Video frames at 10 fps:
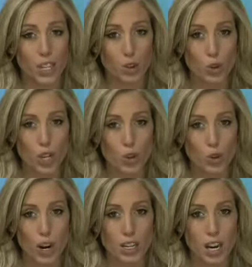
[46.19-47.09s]
That's
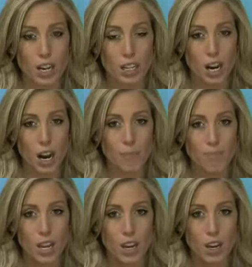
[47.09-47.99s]
tradethetrend.com.
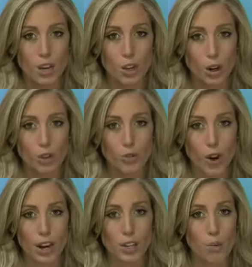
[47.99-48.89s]
You can also
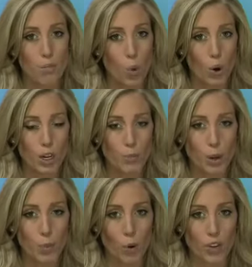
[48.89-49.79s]
find more
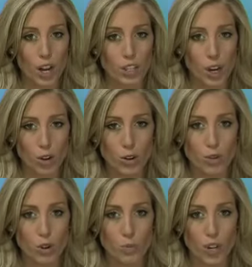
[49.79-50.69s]
company profiles on our
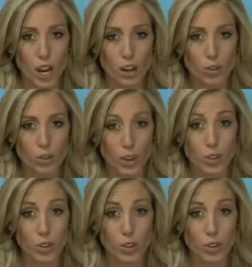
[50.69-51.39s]
YouTube channel, Trade the